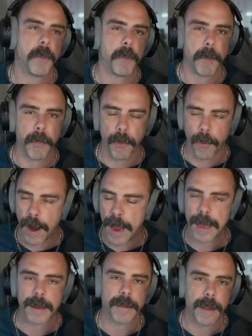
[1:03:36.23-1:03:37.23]

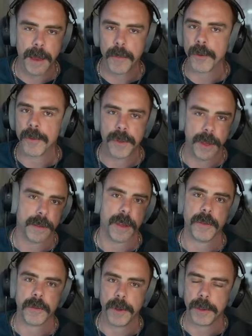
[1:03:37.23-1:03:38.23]
brand labeled Cisco
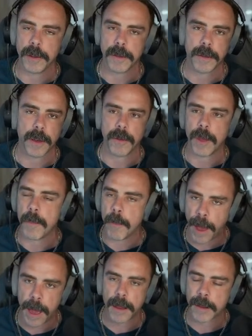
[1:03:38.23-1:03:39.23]
switches. So they
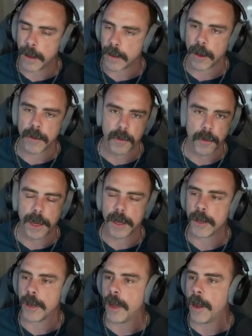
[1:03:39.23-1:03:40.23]
buy a Cisco
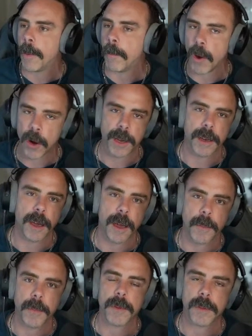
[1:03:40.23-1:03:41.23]
switch, mark it
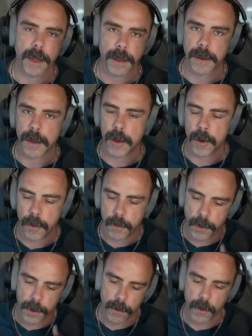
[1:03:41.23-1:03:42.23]
up, sell it to you,
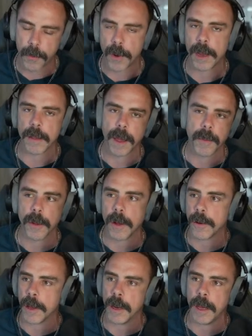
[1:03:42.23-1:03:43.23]
put a little brand label
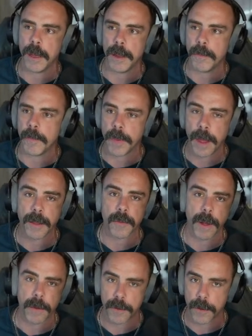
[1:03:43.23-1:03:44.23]
on it, and that's
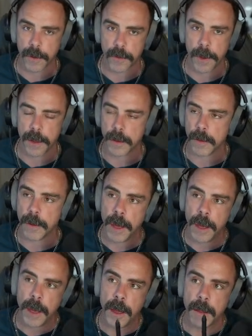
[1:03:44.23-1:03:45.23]
why they're so expensive.
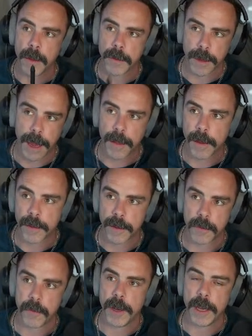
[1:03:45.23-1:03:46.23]
The SCALANCE
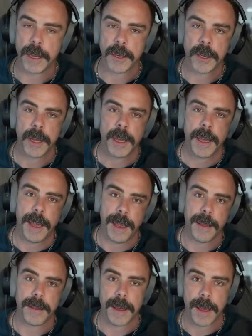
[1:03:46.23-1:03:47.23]
switch
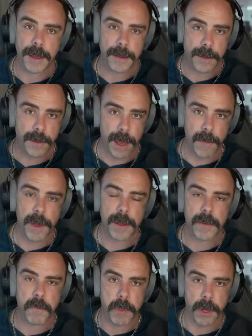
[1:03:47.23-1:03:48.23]
is
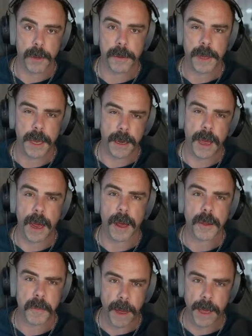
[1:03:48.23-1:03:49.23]
Siemens built
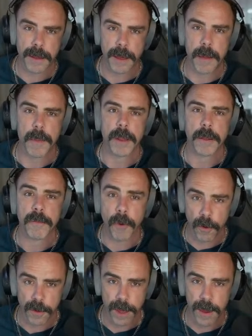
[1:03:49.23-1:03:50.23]
in-house by Siemens
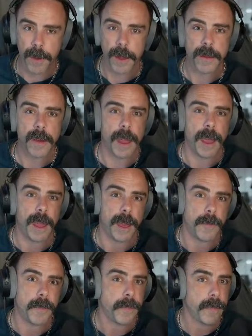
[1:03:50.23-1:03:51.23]
for Siemens,
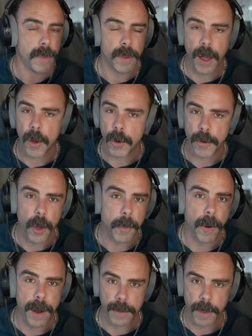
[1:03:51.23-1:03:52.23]
and no
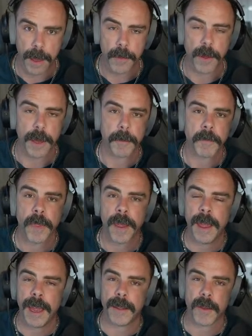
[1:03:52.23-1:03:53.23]
brand labeling.
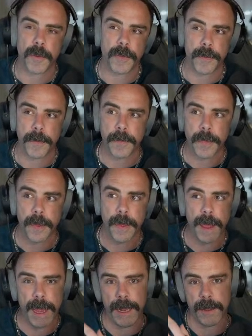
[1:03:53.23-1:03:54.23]
And
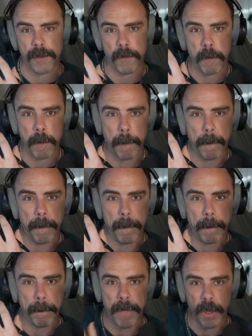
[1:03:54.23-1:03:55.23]
it's
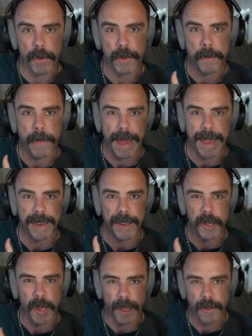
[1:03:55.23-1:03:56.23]
built by an
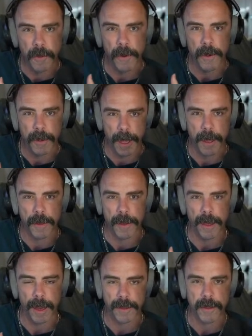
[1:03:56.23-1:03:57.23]
industrial
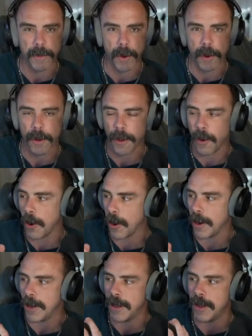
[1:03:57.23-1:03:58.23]
customer or
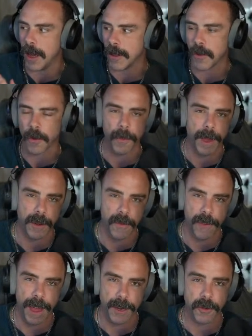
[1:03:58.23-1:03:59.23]
an industrial
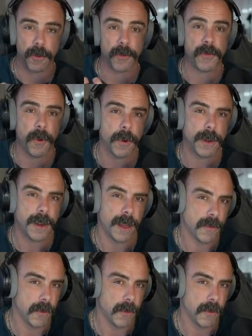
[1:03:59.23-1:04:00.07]
manufacturer for industrial